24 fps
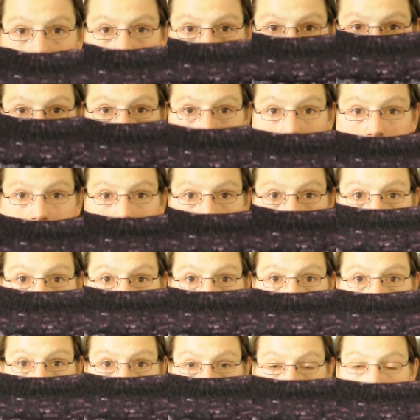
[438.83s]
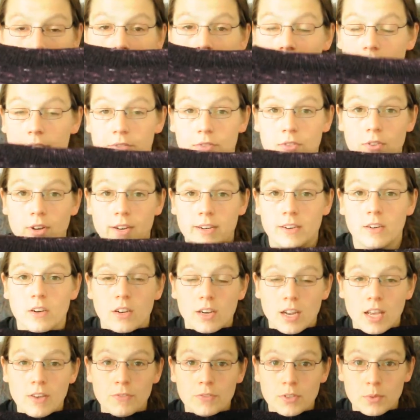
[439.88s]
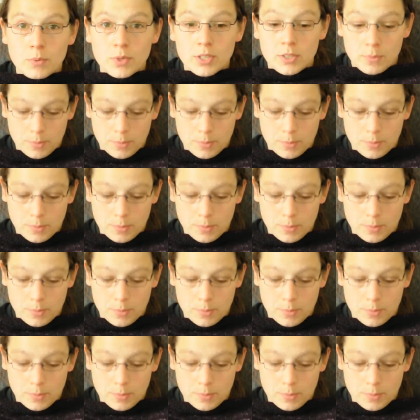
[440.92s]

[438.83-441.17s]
it on before I blocked it. I haven't tried it on afterwards